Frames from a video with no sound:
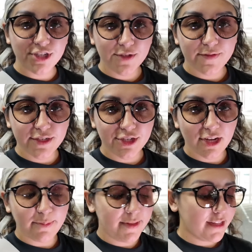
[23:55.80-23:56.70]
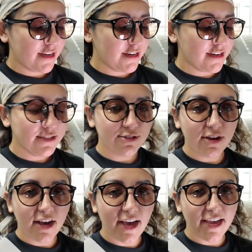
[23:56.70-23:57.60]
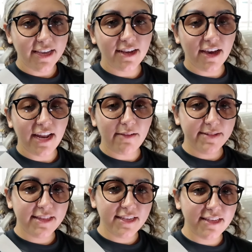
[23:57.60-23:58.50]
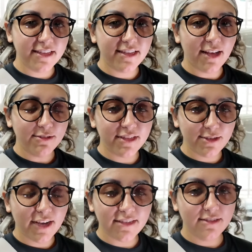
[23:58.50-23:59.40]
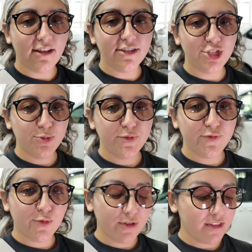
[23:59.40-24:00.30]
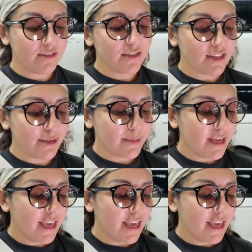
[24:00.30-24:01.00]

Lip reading: just finished up in there. So I got everything else that you guys saw just before this clip,